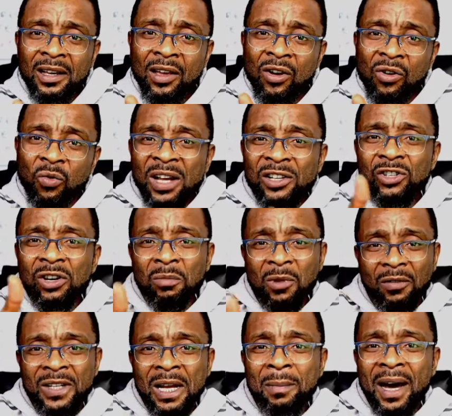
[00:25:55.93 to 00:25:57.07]
when some of
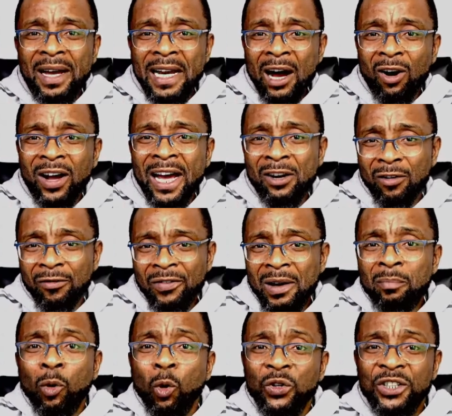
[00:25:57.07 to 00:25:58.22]
them are now kind of
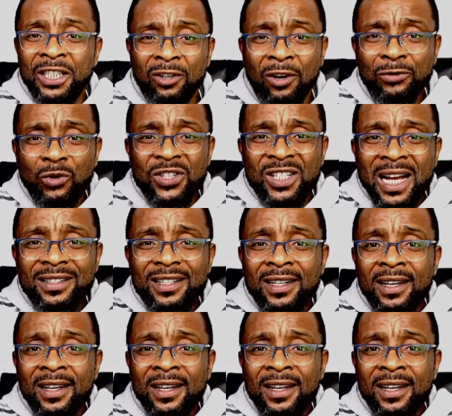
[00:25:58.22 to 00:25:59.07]
bold enough to start